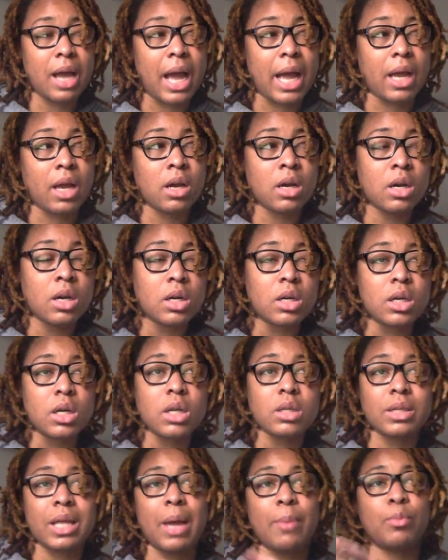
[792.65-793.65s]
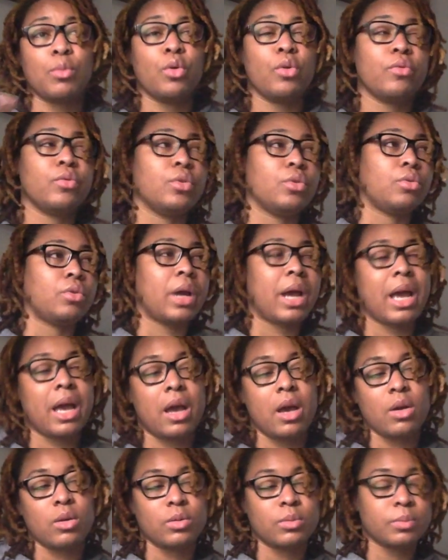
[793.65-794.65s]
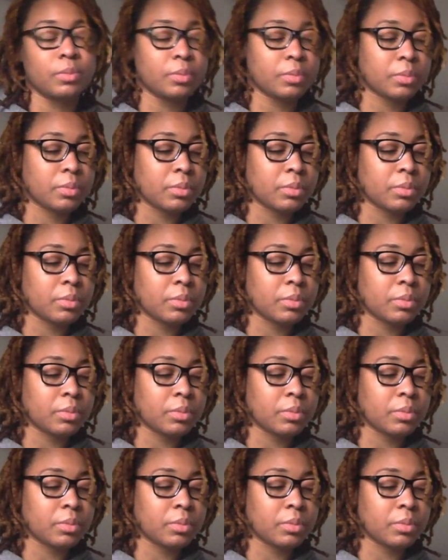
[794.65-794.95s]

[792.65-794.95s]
I cooked, I moved around.